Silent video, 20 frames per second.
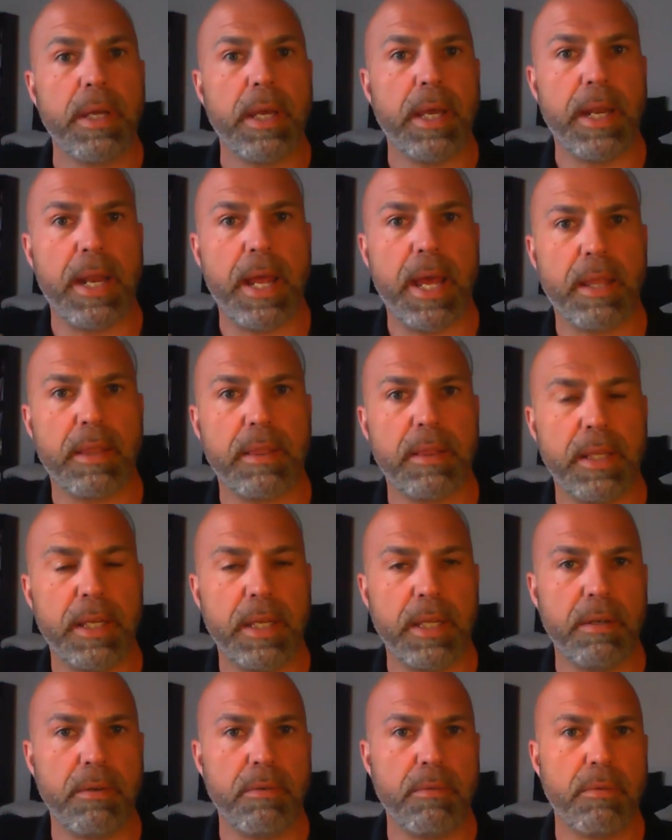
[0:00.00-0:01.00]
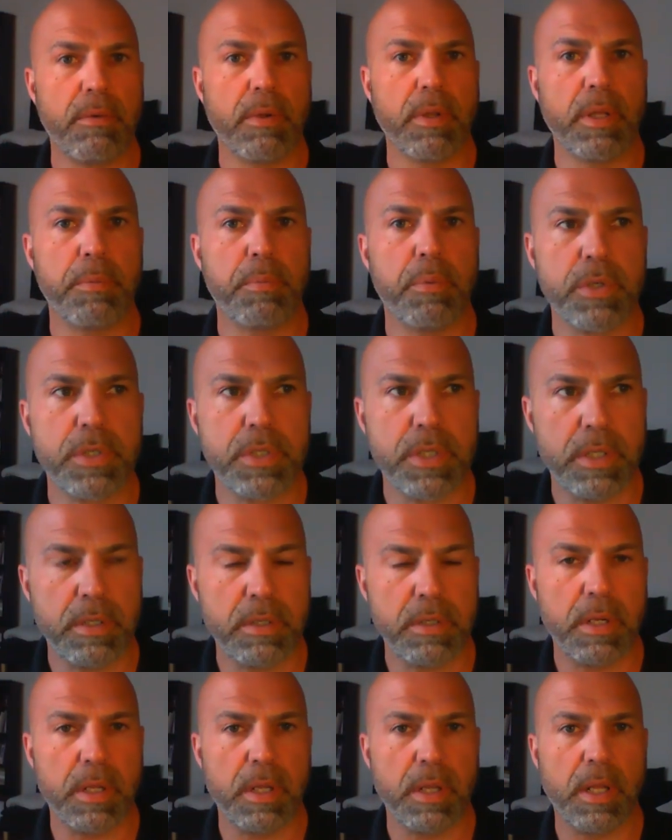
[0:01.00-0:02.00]
athlete, really
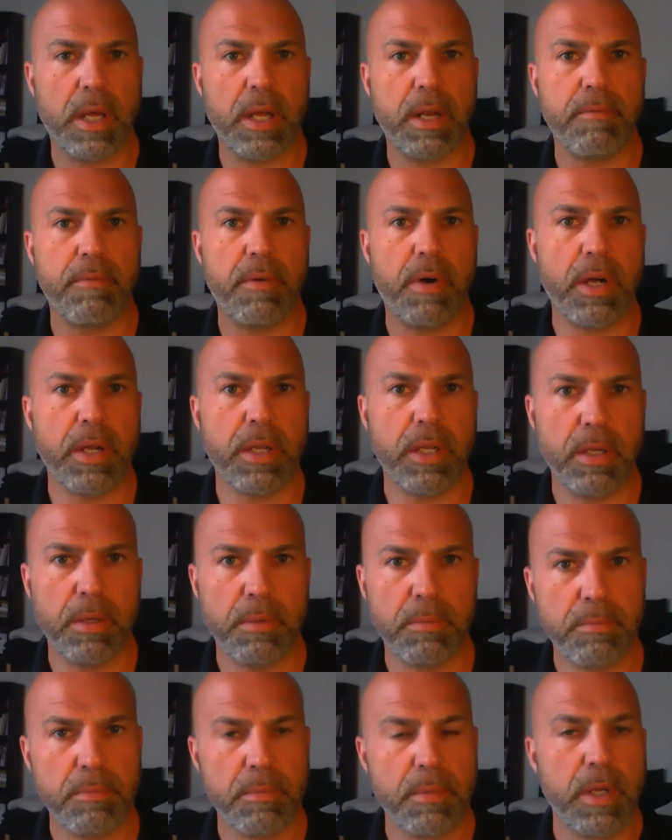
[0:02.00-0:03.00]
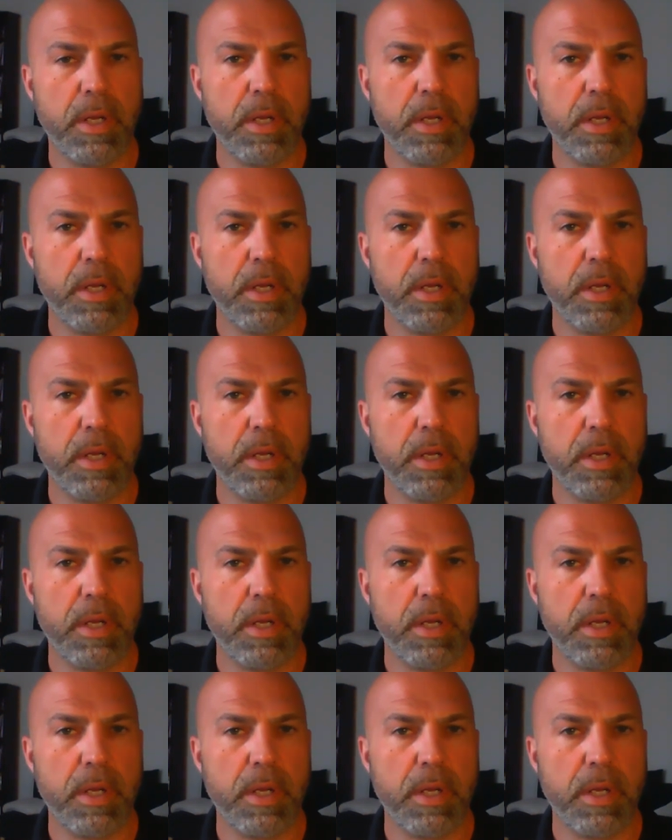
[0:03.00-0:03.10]
pushing a lot of volume,